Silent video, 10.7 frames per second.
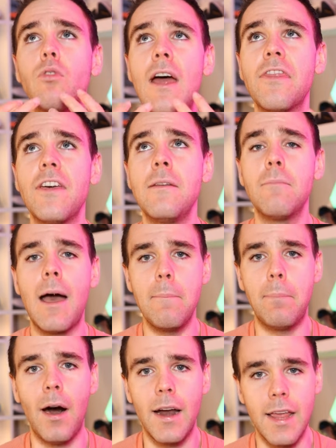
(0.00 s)
breath in my
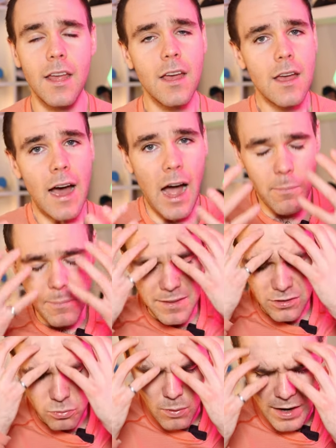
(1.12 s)
body. I would be
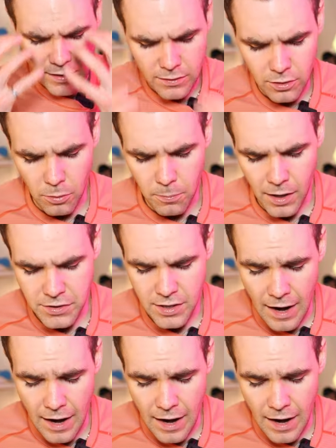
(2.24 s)
sweating so much.